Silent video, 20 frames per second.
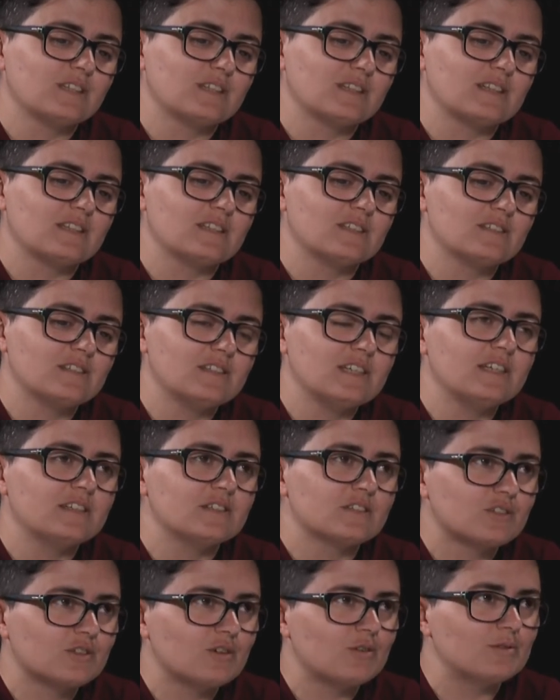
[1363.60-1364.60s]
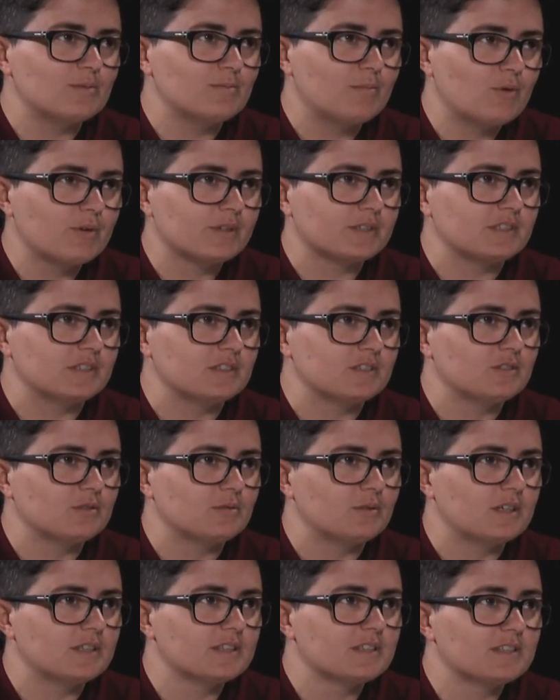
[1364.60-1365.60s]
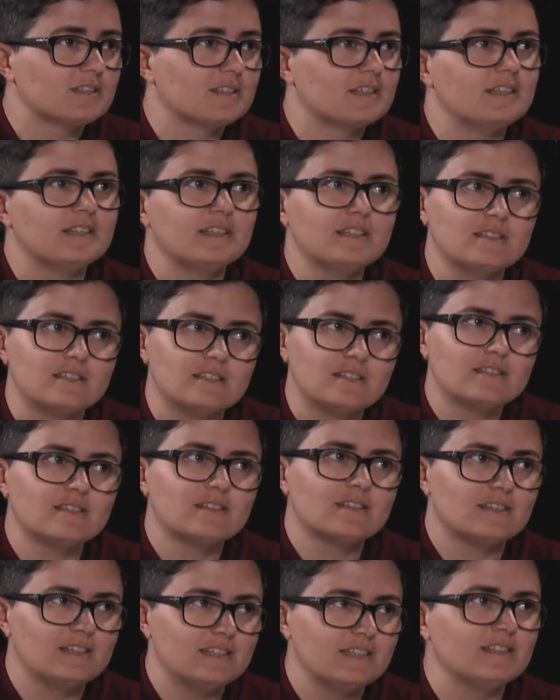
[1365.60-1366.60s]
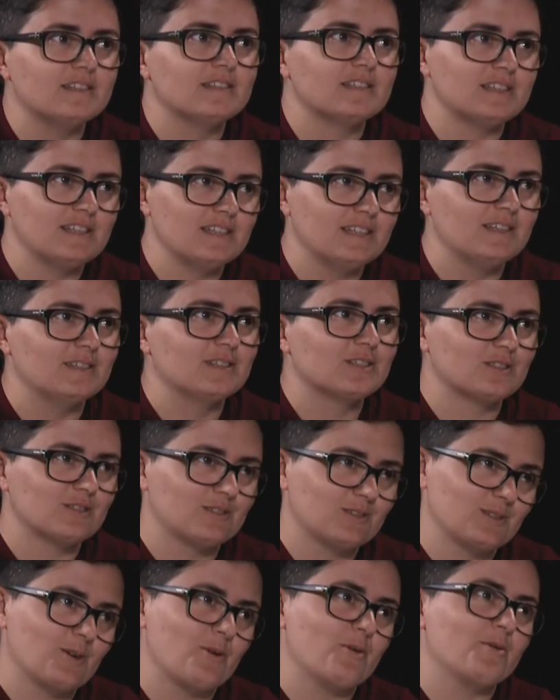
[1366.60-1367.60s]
the sea is so important to us. Clean sea is so